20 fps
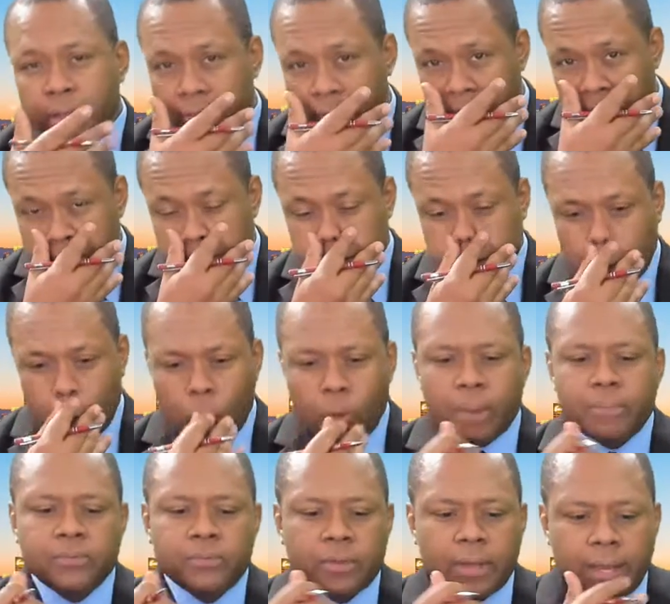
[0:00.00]
There is a
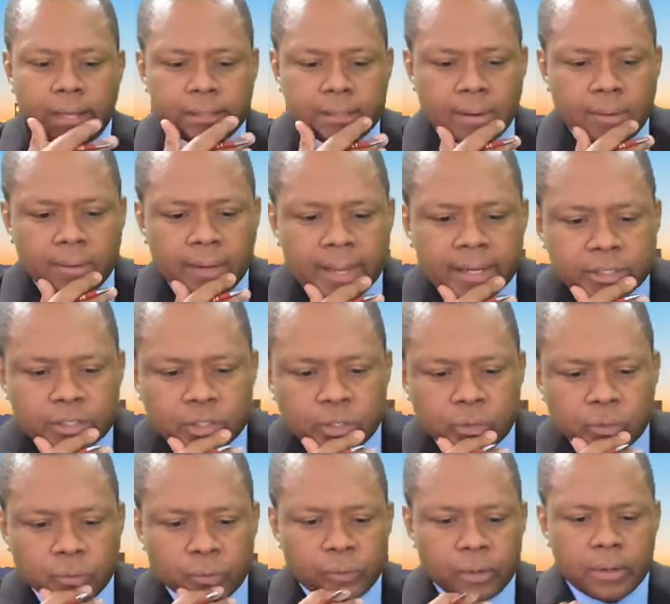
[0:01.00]
website that I'd like
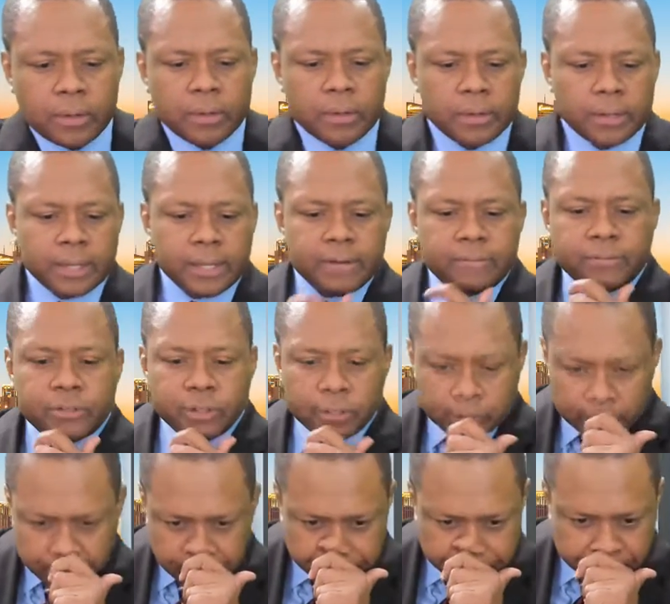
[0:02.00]
to give to
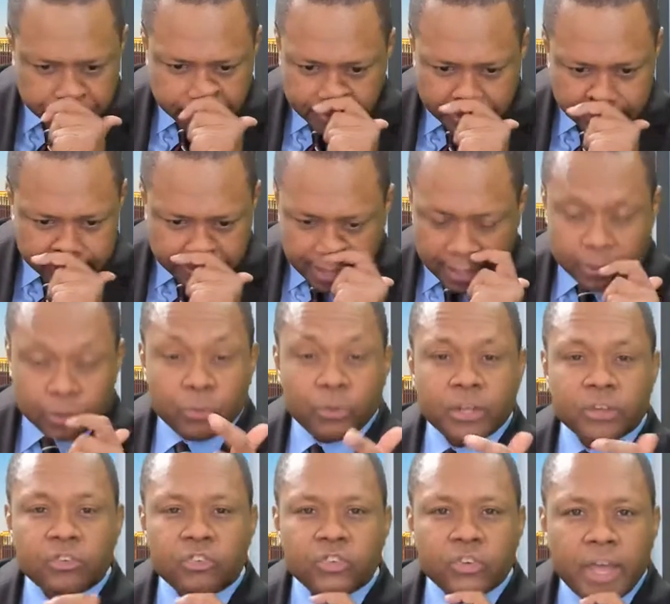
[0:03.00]
you that you
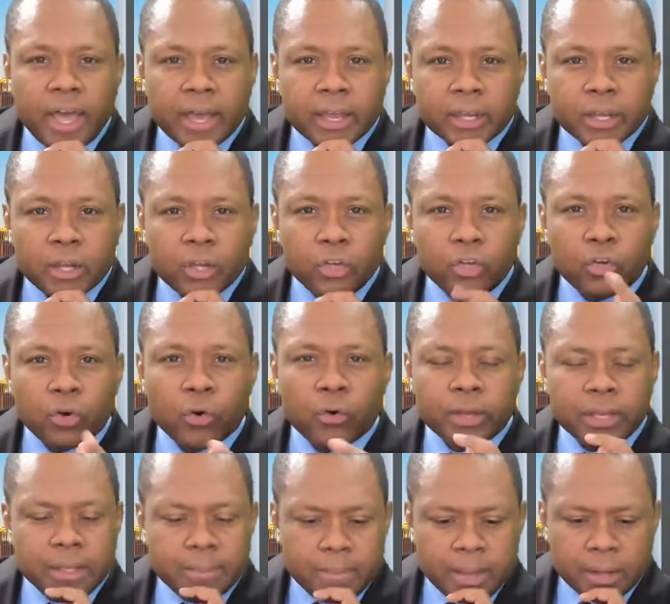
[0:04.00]
could check your
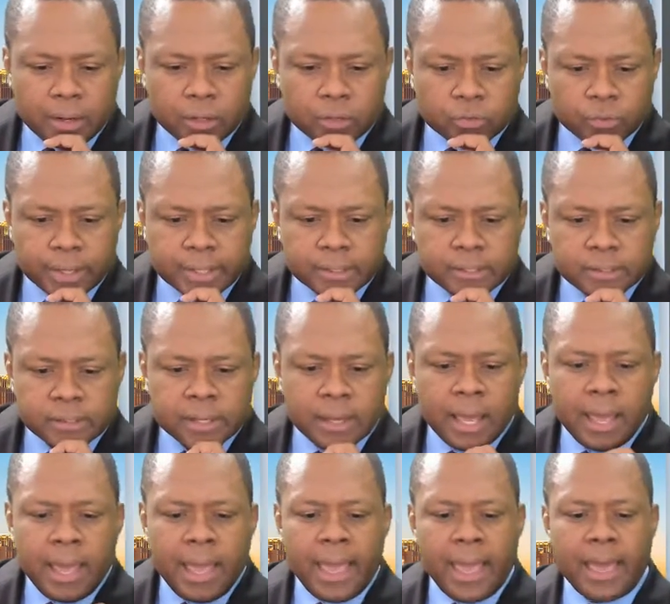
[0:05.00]
email address,
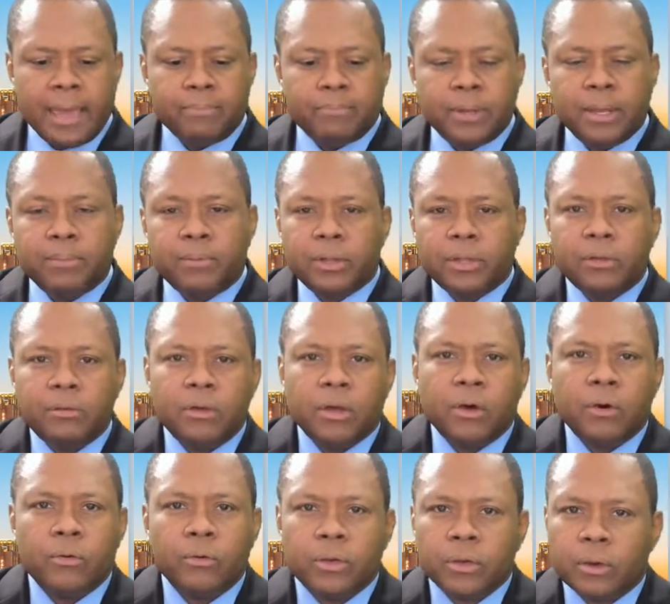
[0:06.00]
and people that you
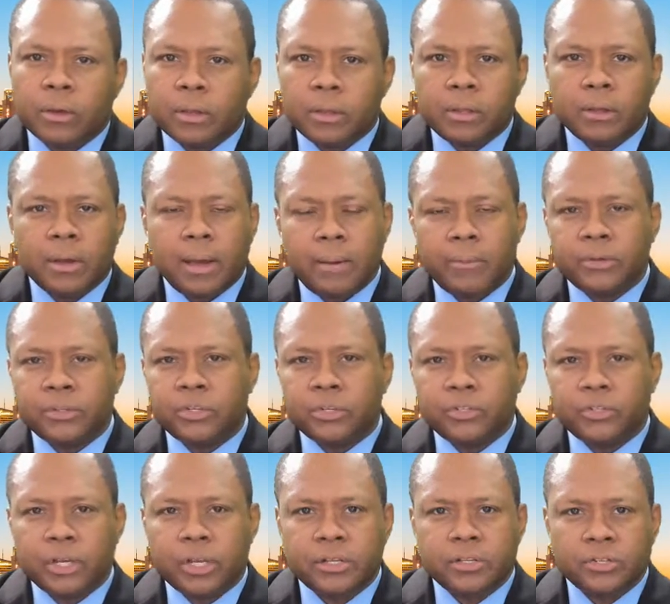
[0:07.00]
know, I would
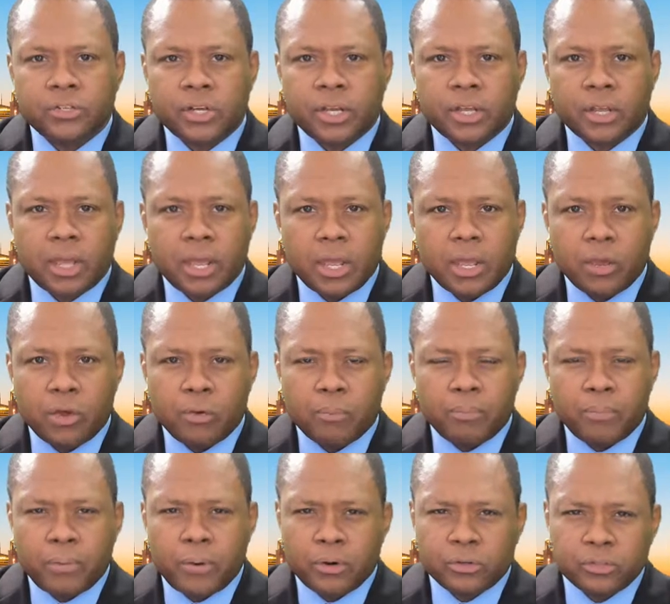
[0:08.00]
suggest checking your
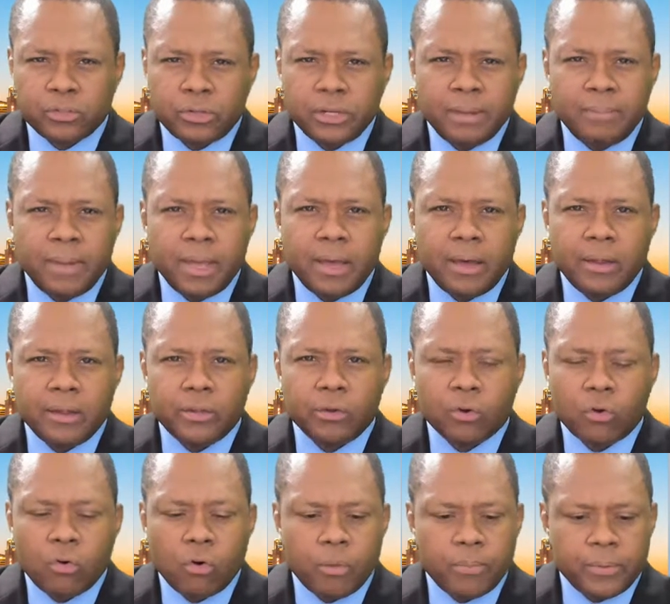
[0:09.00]
personal email and your
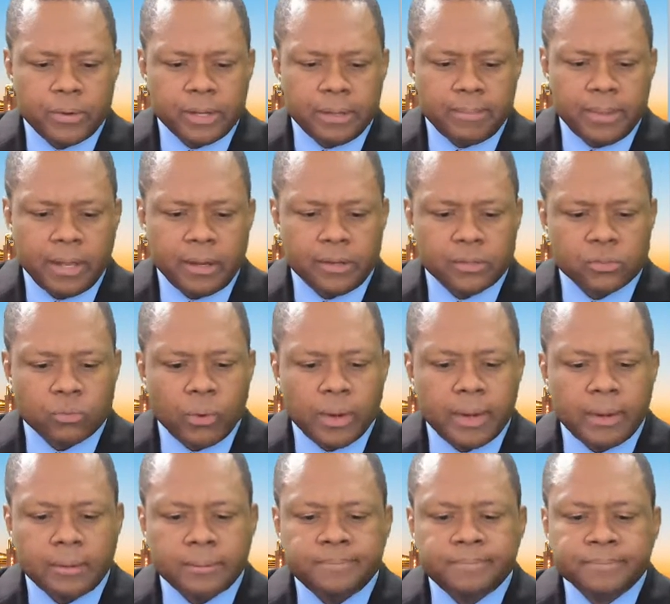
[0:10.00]
corporate email as
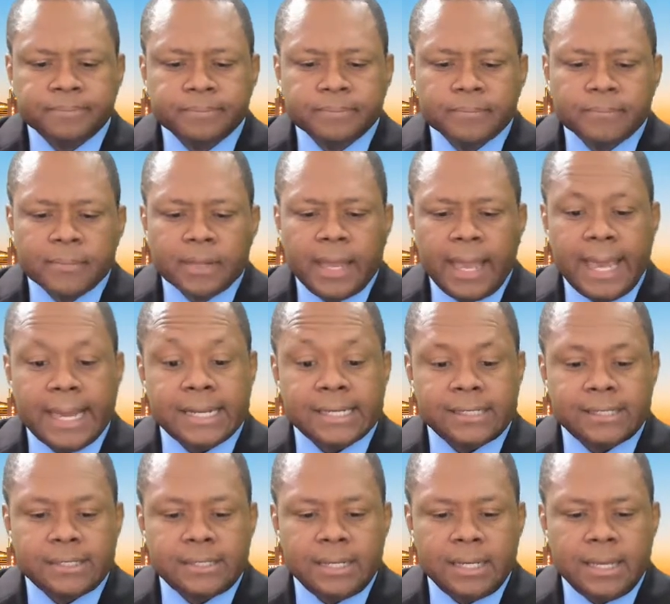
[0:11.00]
well, and to
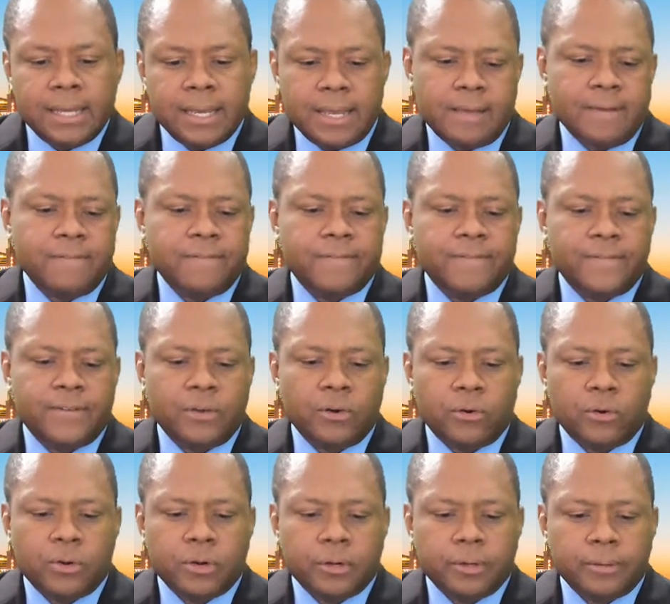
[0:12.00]
see if
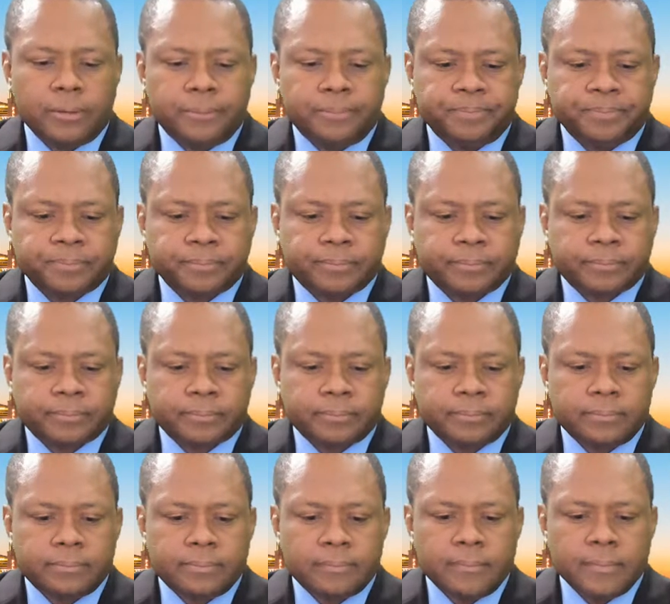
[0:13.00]
your
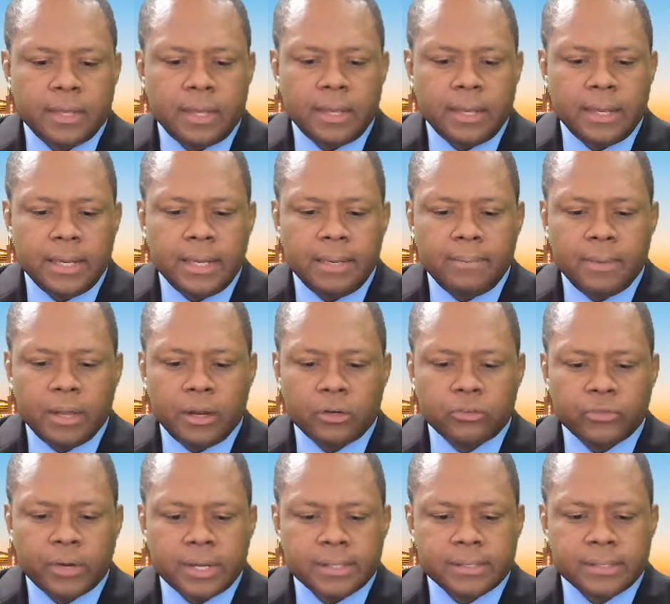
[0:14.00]
email
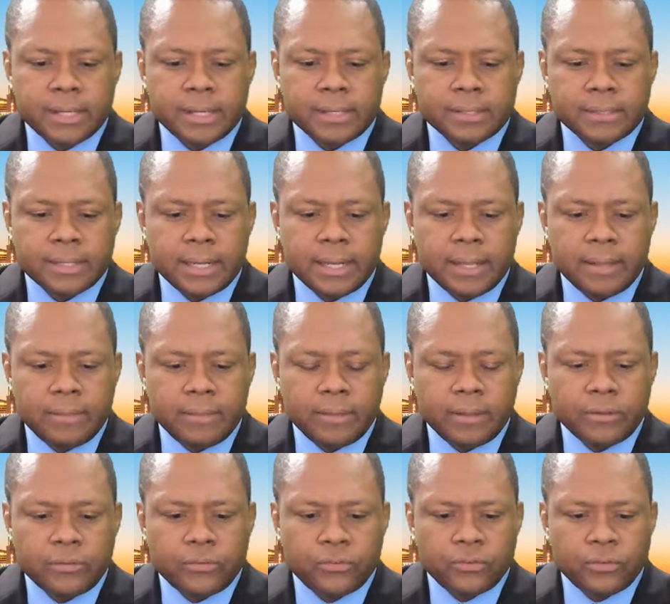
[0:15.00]
address is in
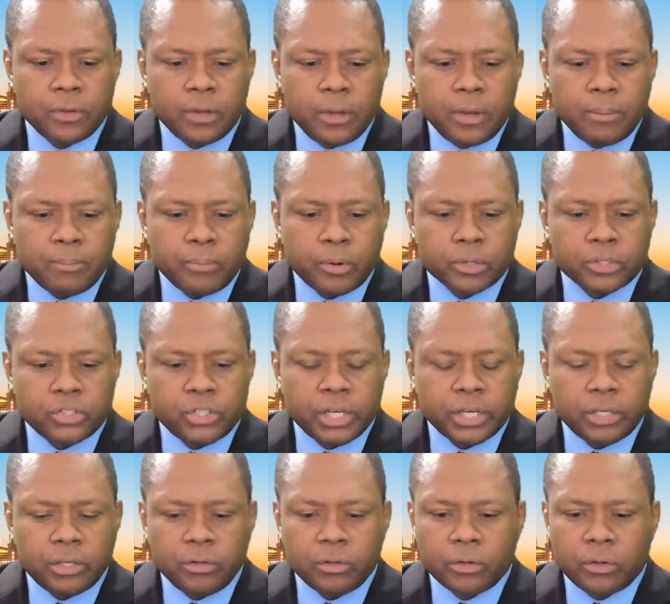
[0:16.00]
this
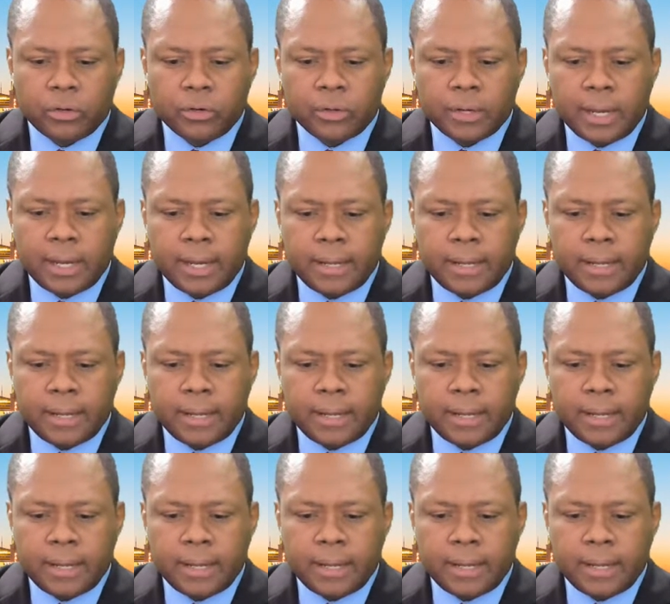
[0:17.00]
particular